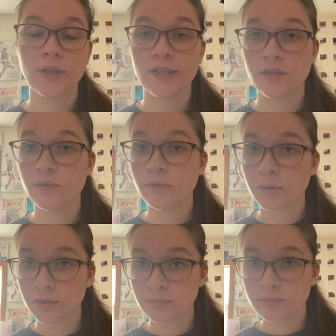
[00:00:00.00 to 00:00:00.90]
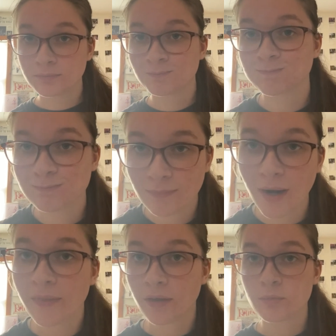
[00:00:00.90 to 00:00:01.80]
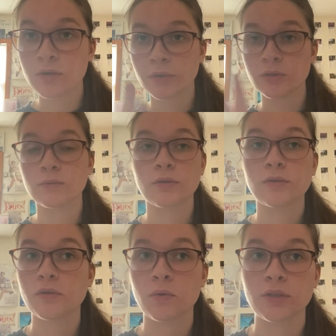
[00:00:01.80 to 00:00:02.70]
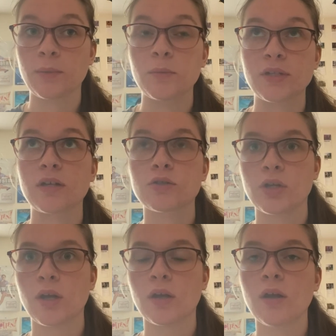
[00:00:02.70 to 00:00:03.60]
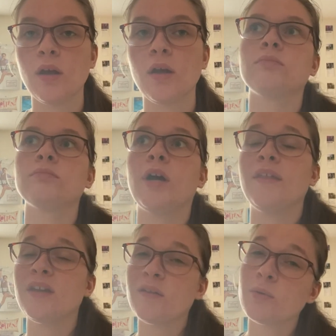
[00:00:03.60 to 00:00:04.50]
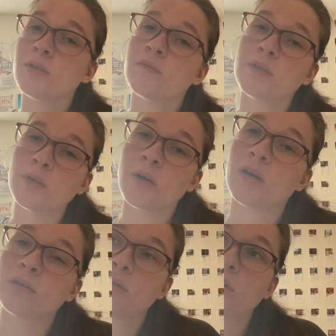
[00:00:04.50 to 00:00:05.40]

I didn't throw up. I thought I was going to literally the whole time. I was like shaking. I think everyone did really well.